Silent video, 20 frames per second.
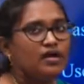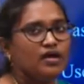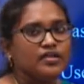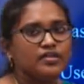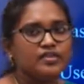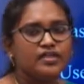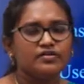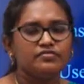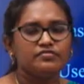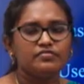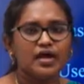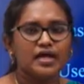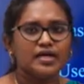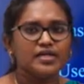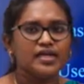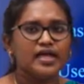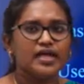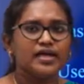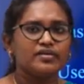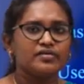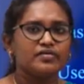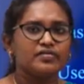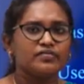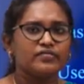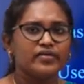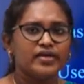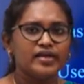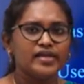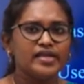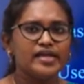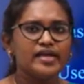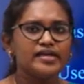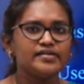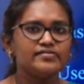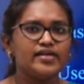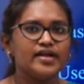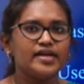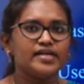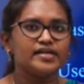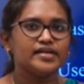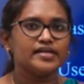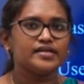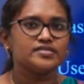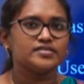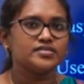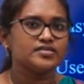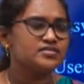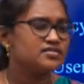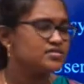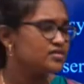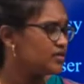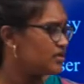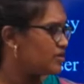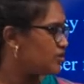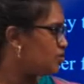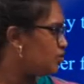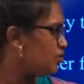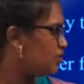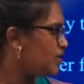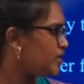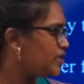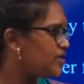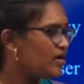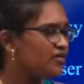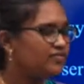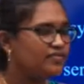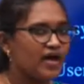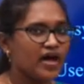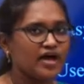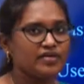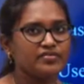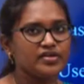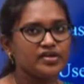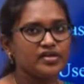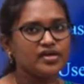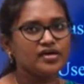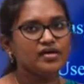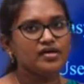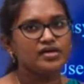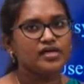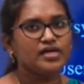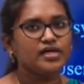the one very advantage is no need of having a